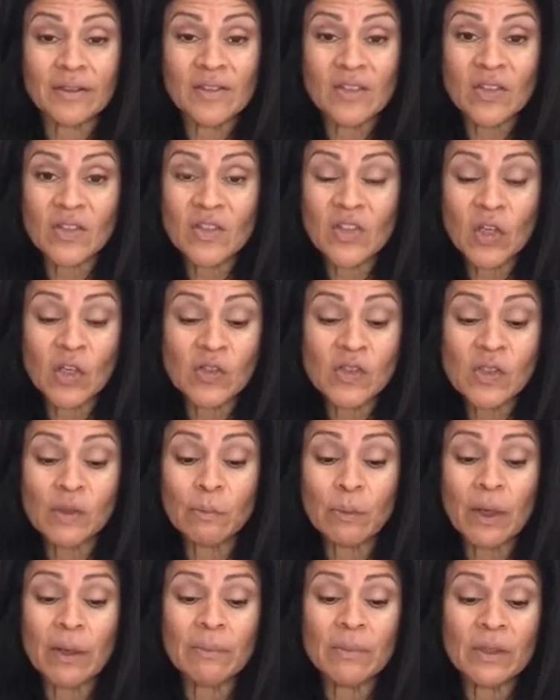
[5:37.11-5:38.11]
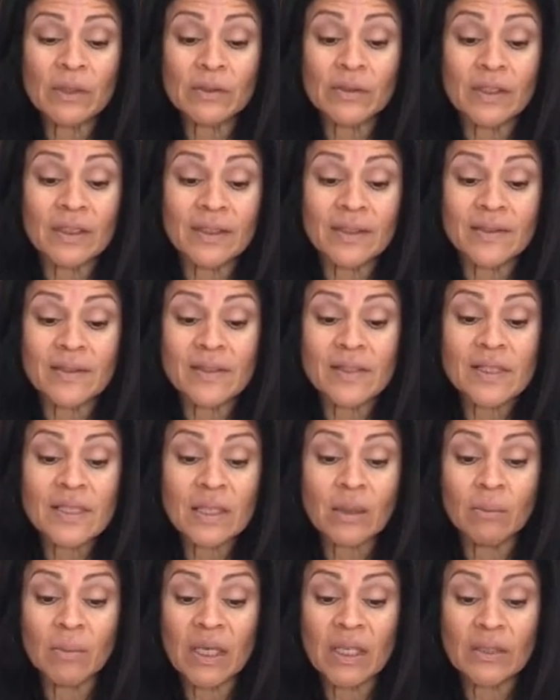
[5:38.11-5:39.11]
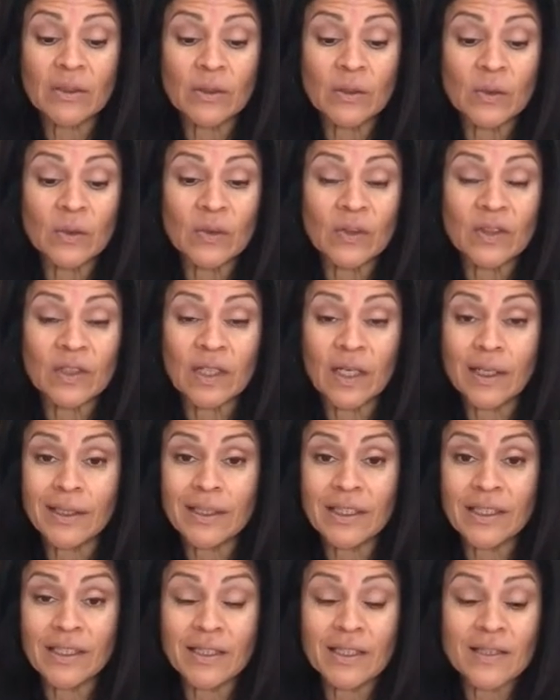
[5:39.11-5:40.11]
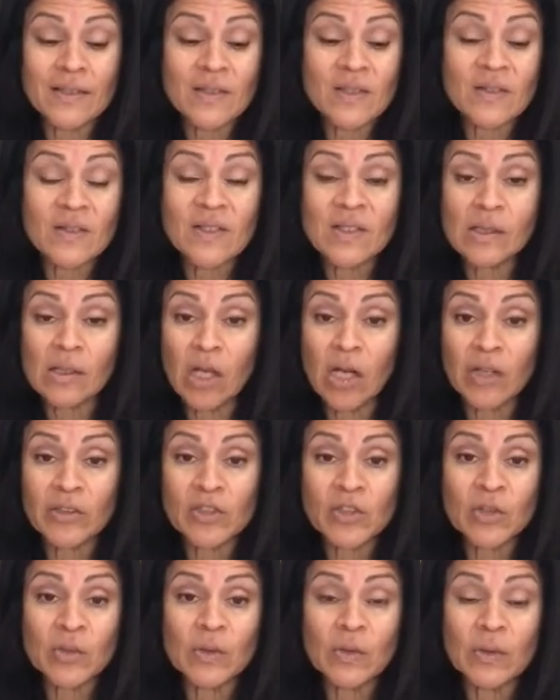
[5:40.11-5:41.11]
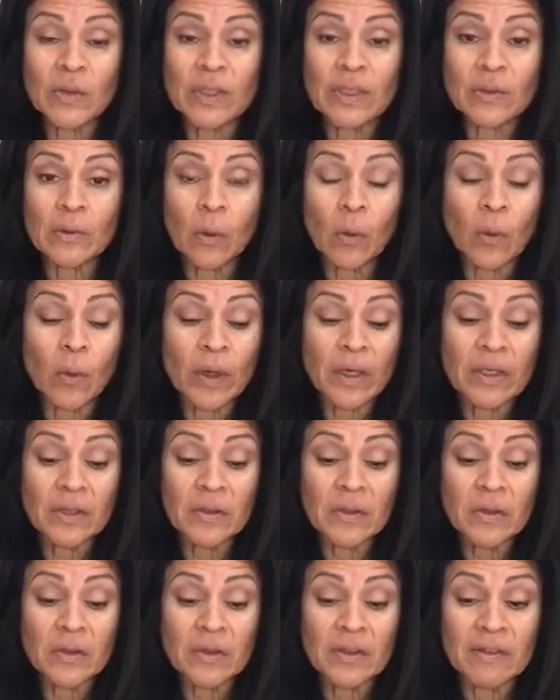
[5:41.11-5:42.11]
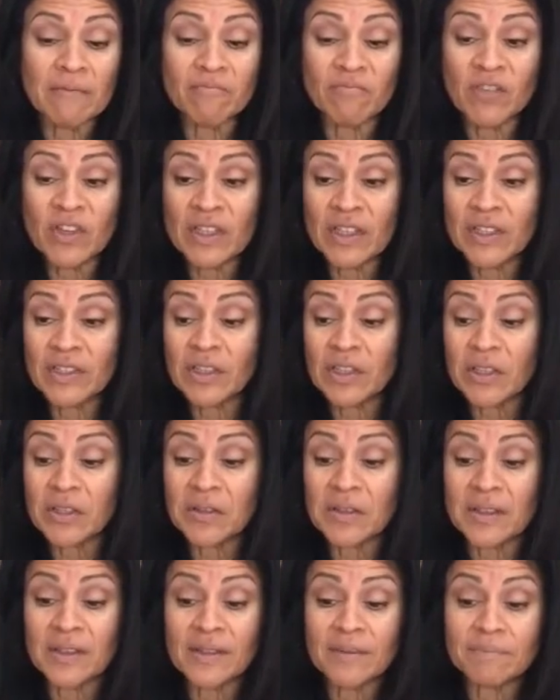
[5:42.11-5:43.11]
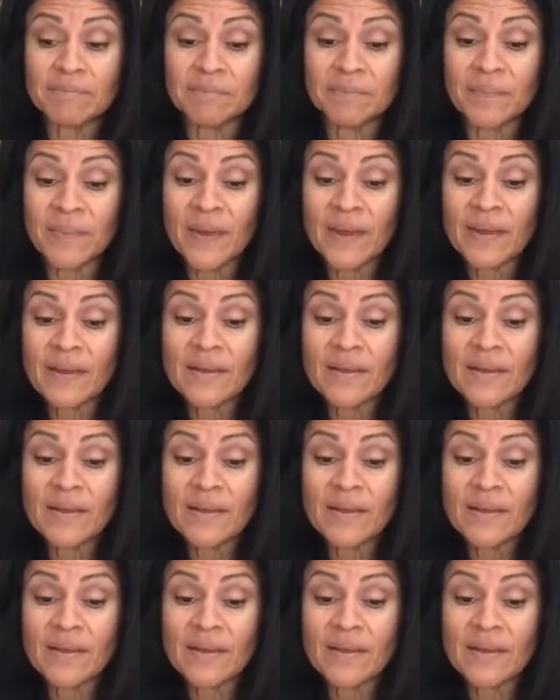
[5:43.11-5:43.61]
And so salsa primarily is tomatoes and onions and cilantro and oil and vinegar and